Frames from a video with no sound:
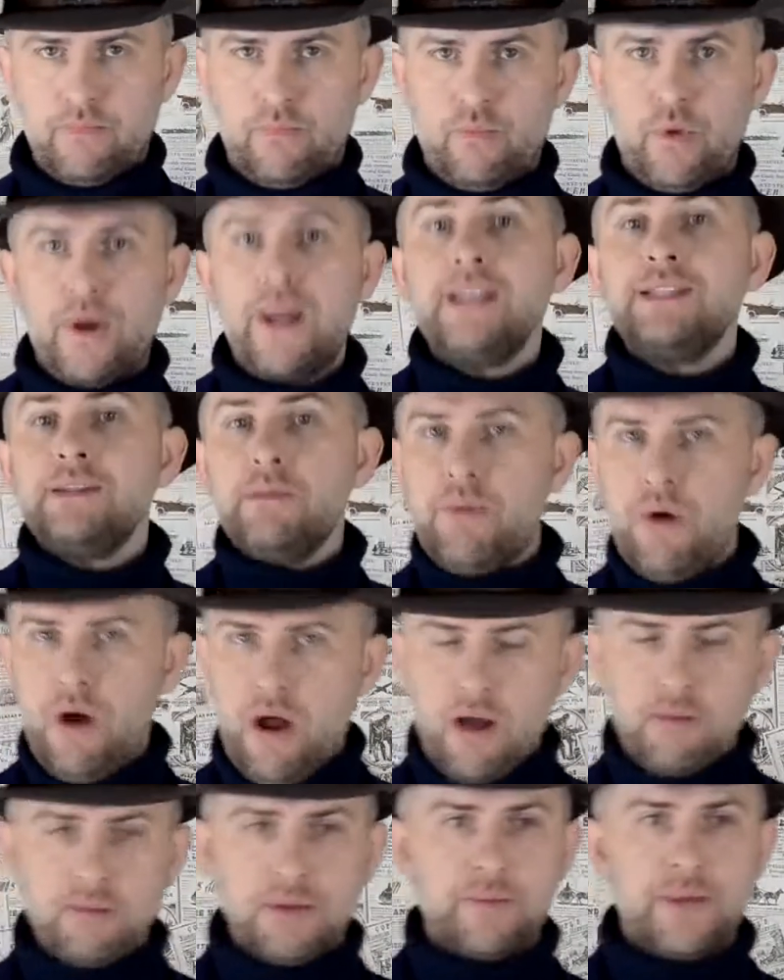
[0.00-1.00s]
What is the
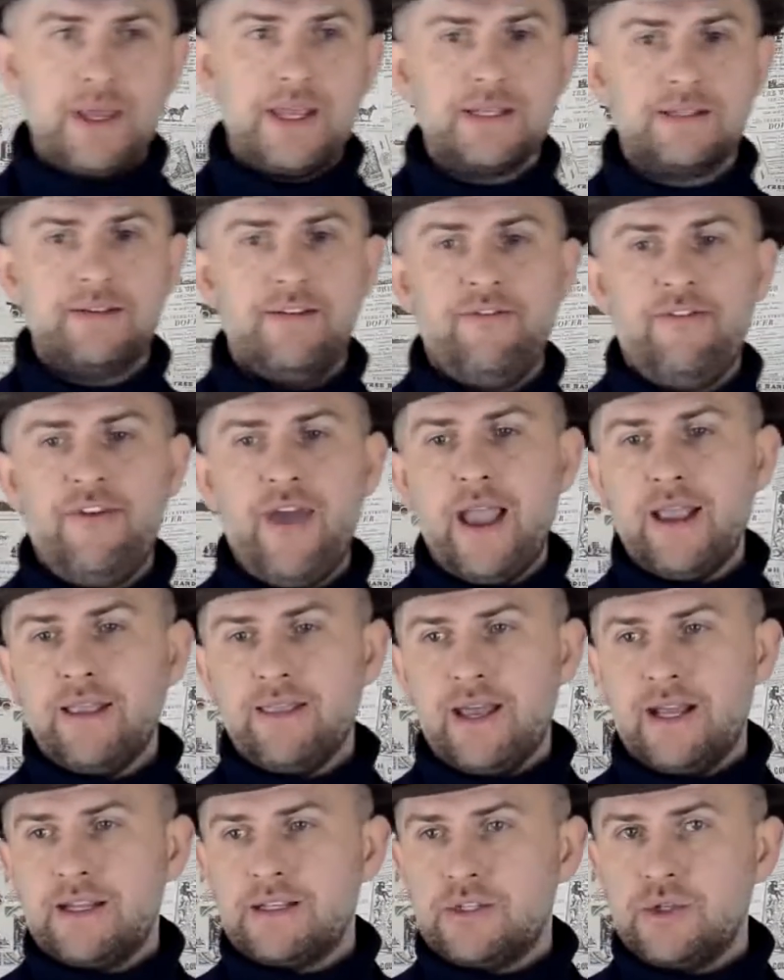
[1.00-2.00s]
problem is the fact
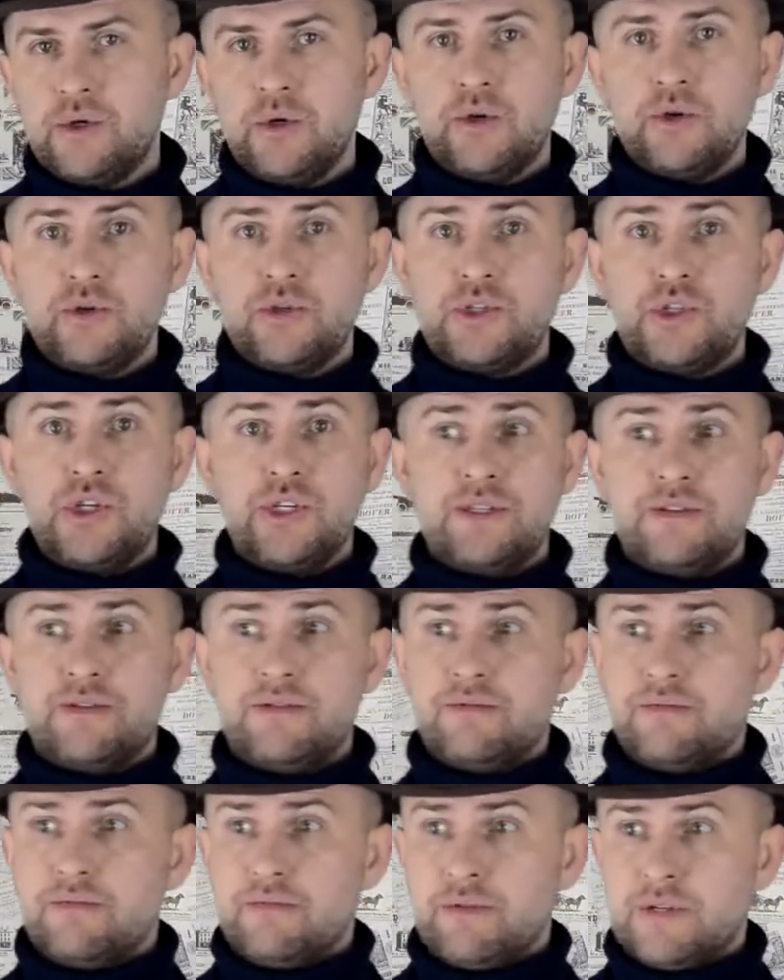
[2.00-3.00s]
that students
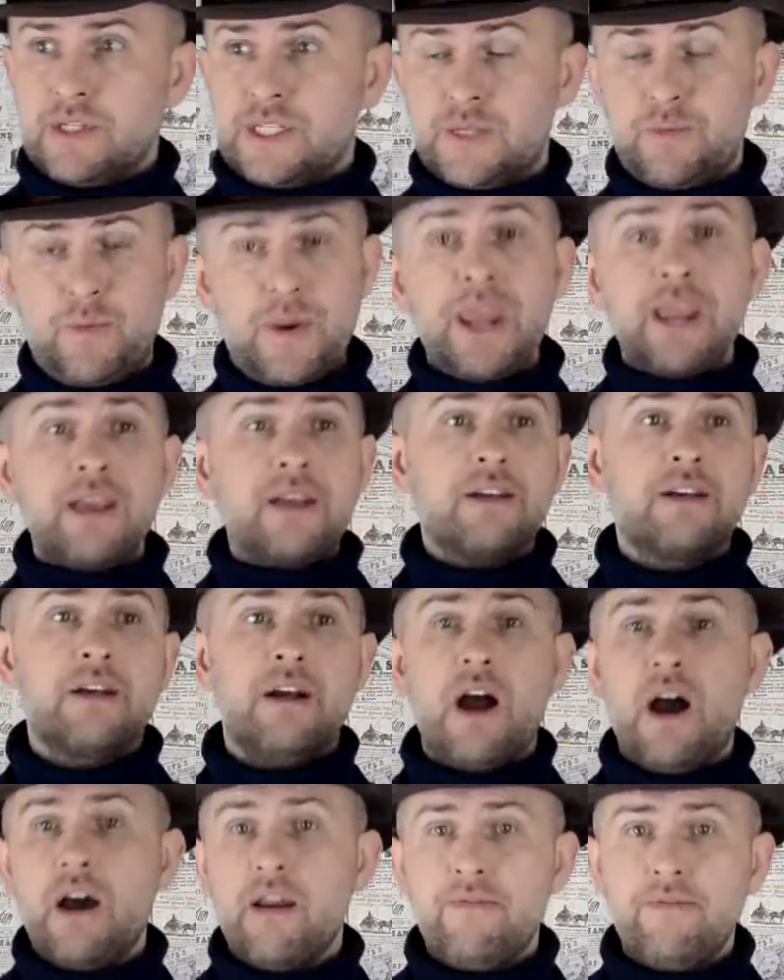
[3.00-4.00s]
just speak
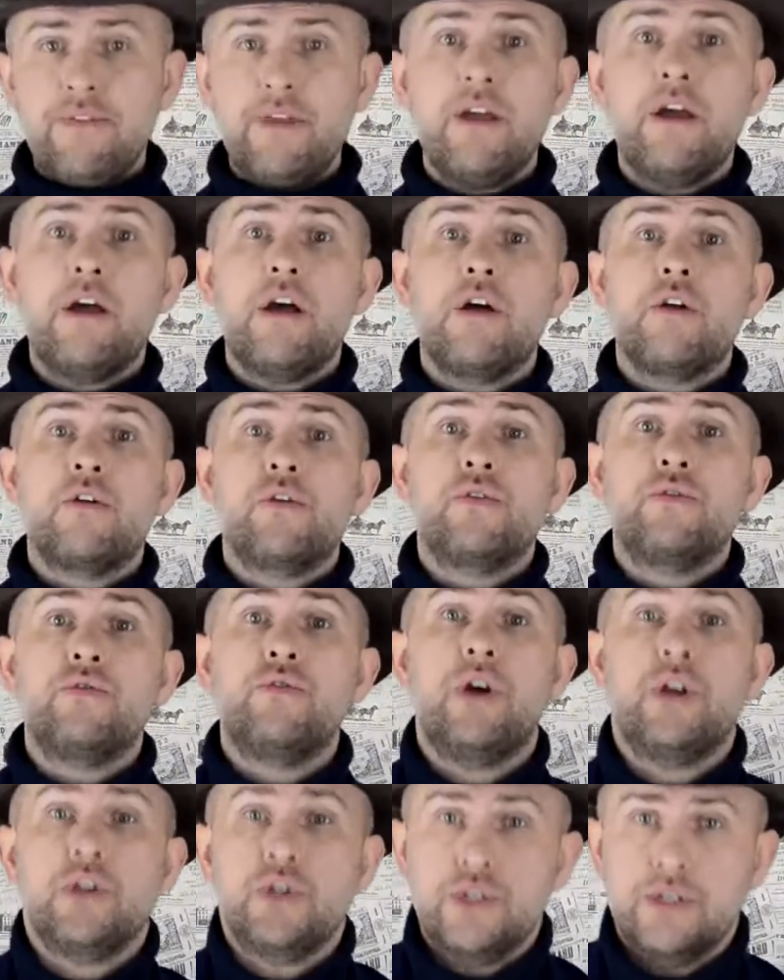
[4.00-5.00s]
out of their
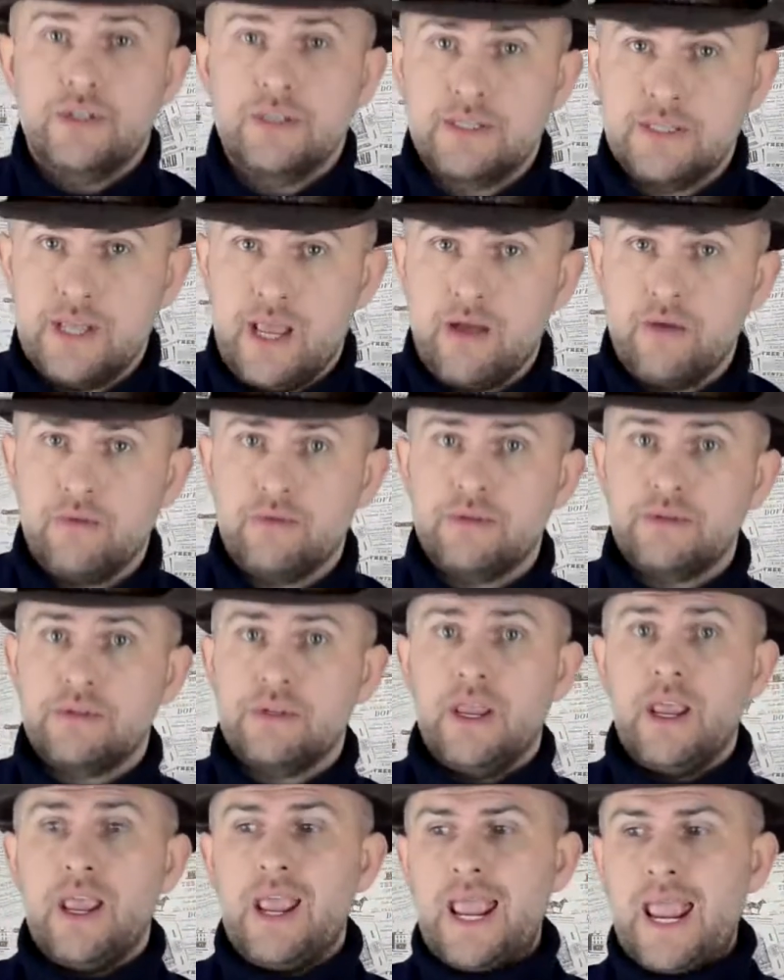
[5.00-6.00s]
Russian sounds,